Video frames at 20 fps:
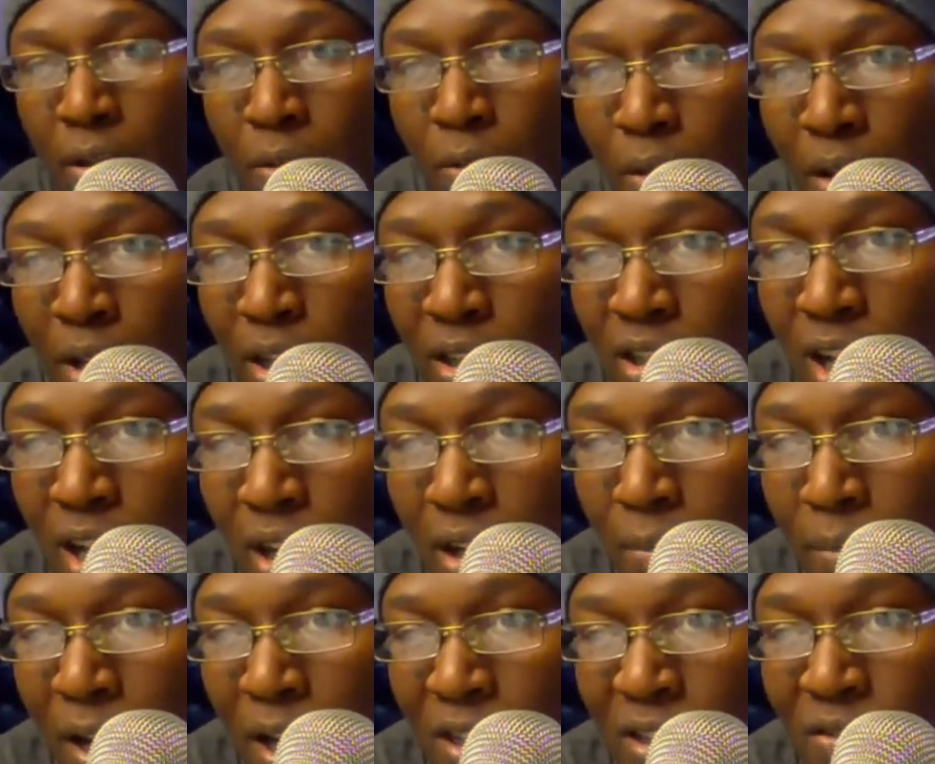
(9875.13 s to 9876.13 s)
going to talk
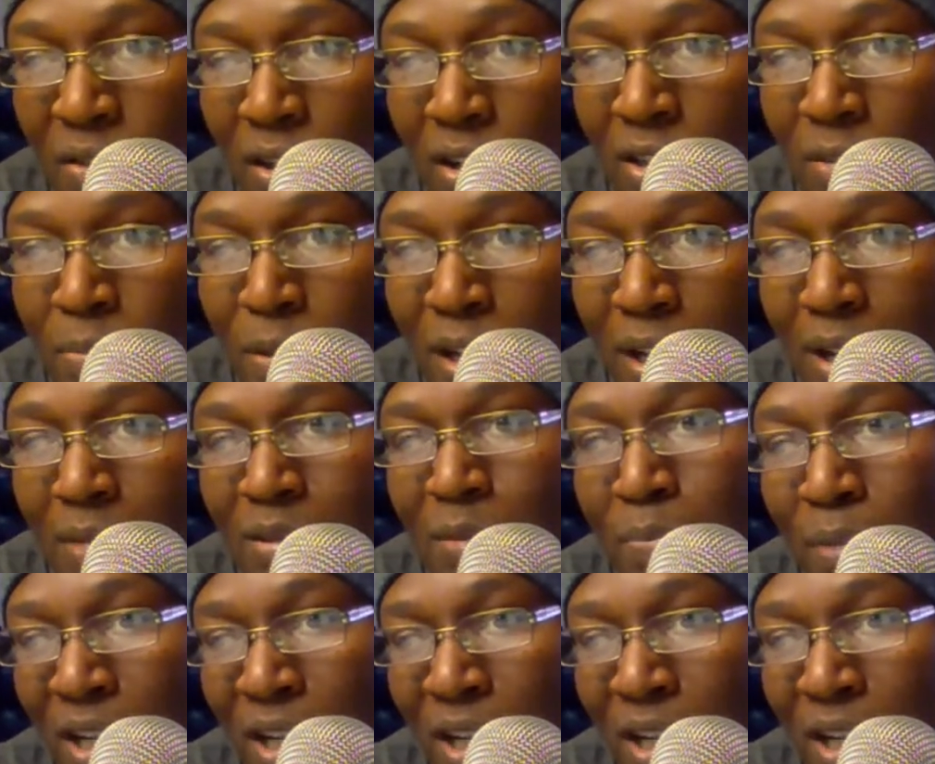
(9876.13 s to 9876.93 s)
about as far as pickups.